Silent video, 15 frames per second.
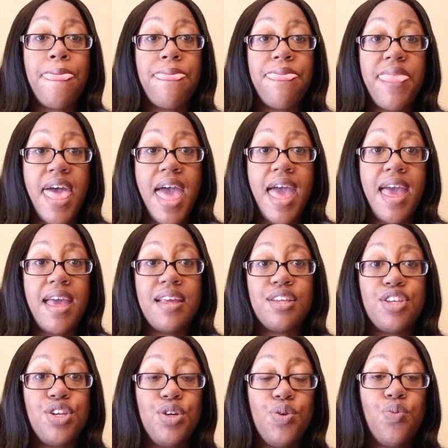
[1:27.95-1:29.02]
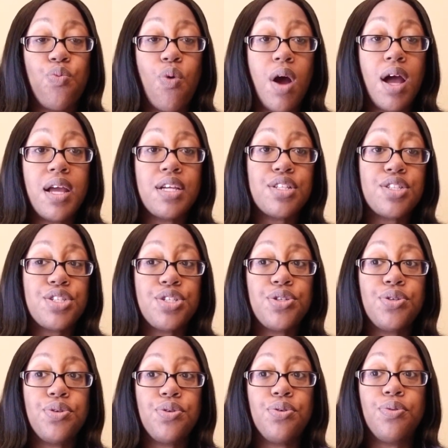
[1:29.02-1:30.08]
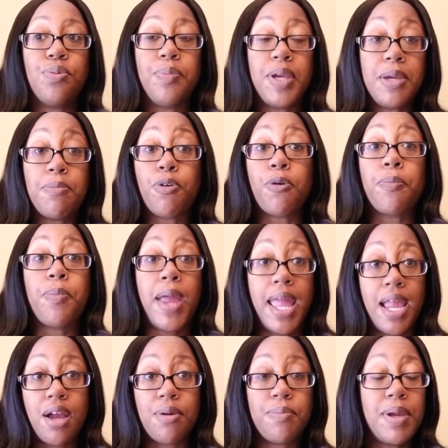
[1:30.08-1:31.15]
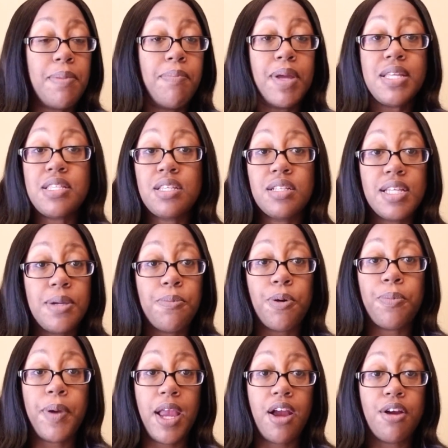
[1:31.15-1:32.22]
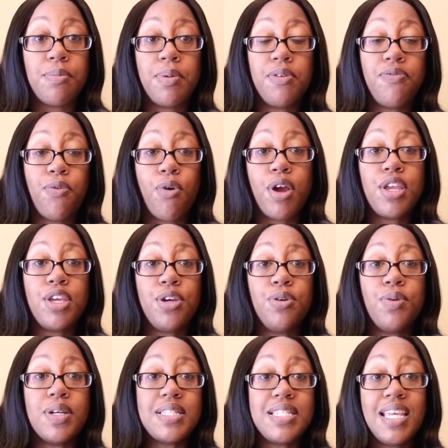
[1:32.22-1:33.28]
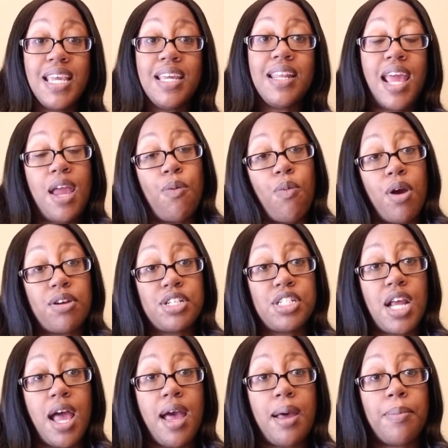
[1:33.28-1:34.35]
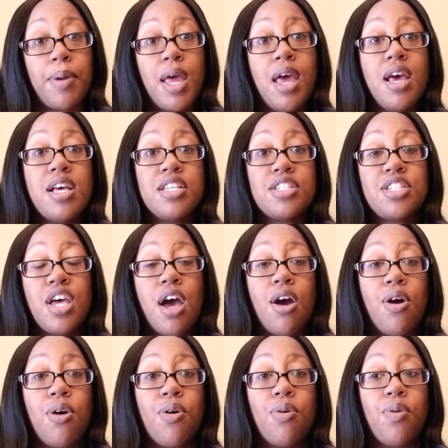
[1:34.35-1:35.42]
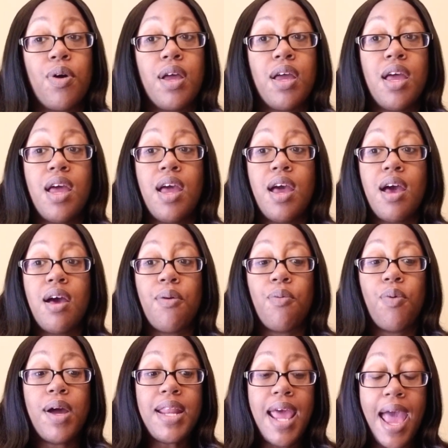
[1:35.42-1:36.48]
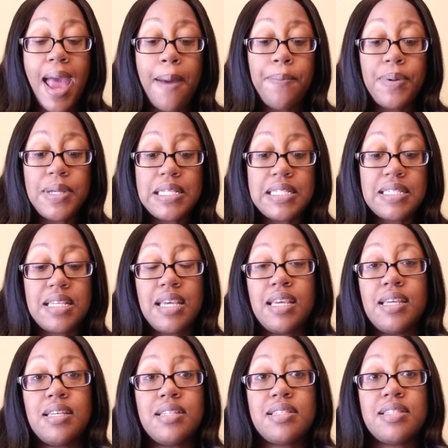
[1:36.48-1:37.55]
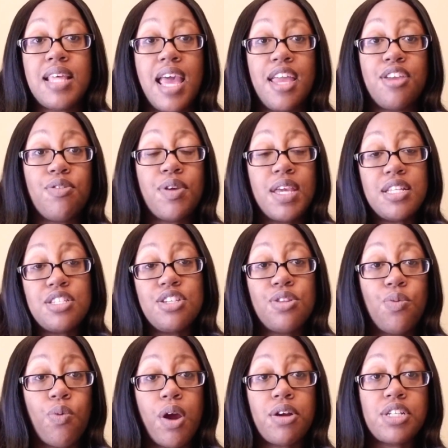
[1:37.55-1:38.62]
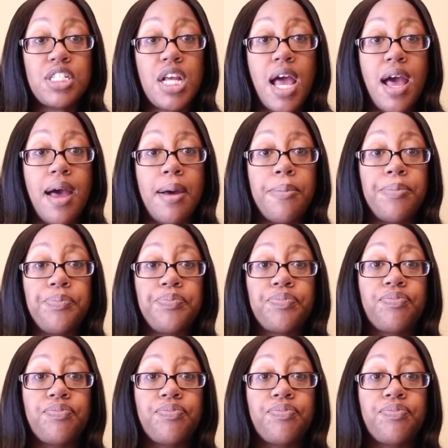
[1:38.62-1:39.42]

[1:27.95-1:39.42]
that you want to be prepared, be mentally prepared before you attend a workshop. So what happens is that you get to the workshop